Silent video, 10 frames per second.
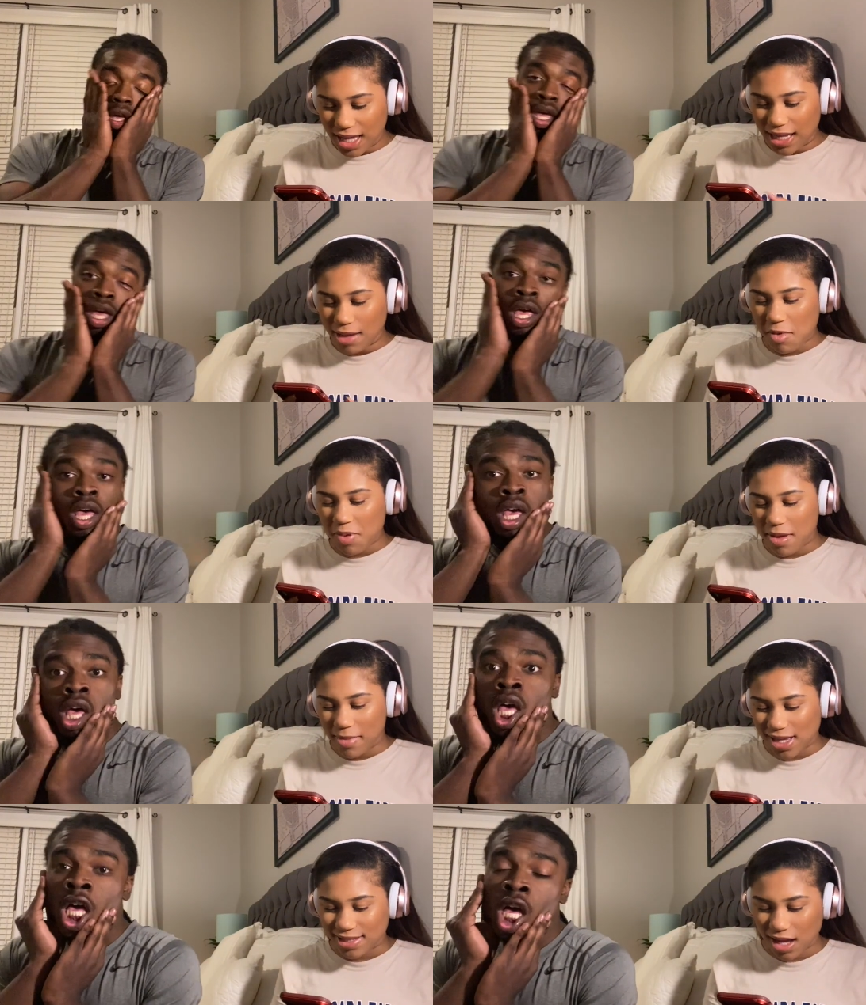Speaker 1: Let me pick
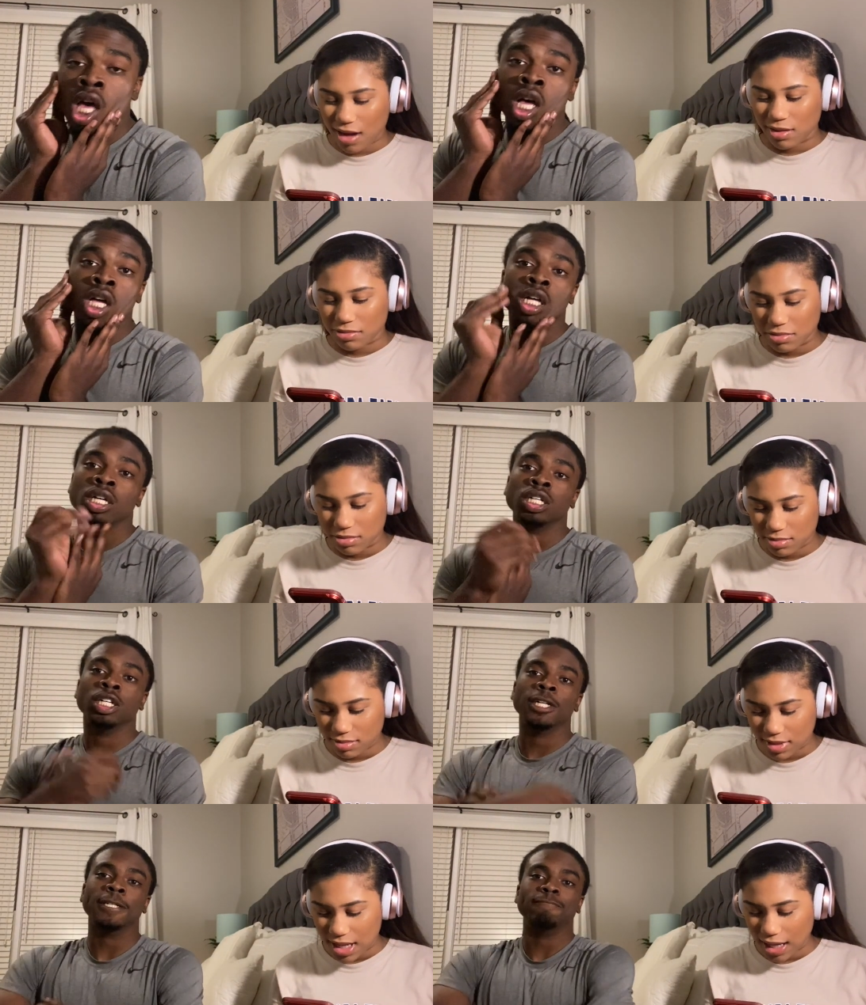my song.
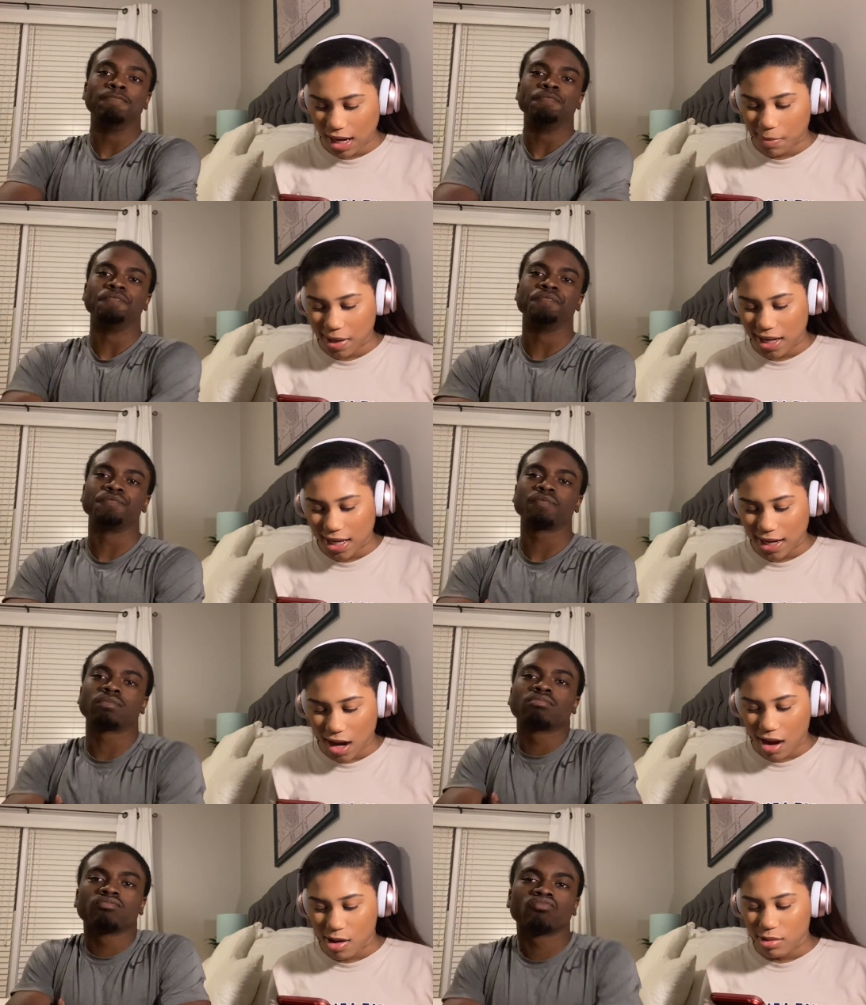Can I pick that
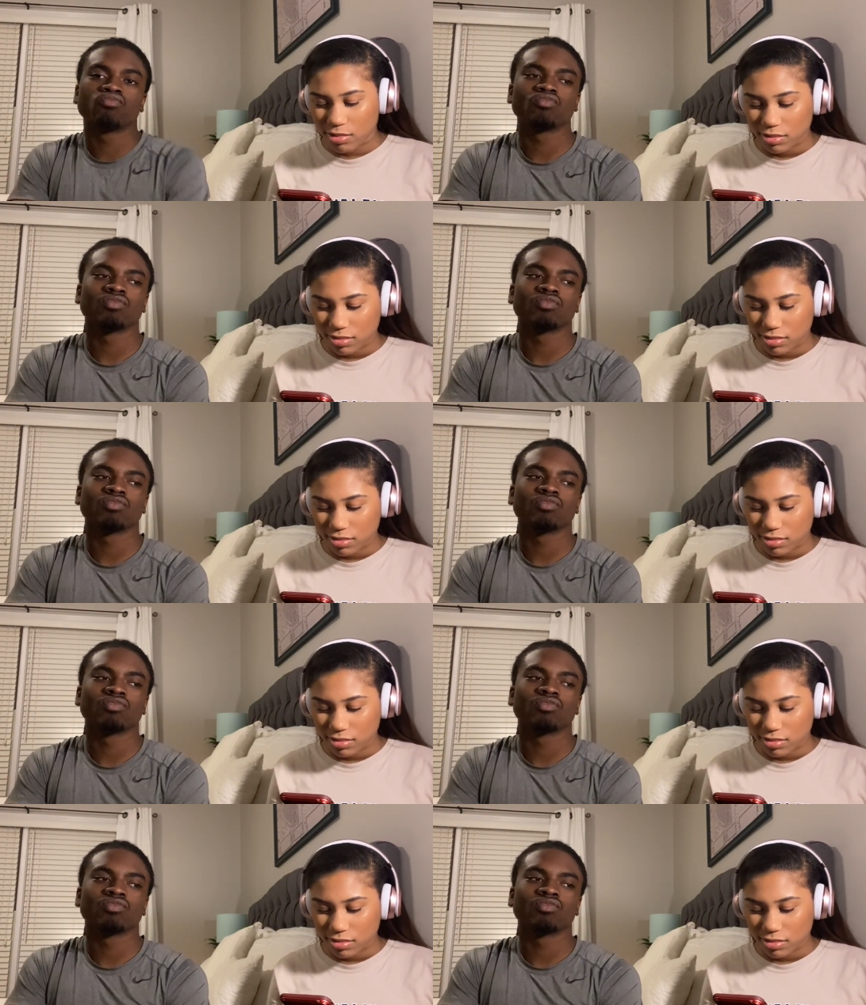dog?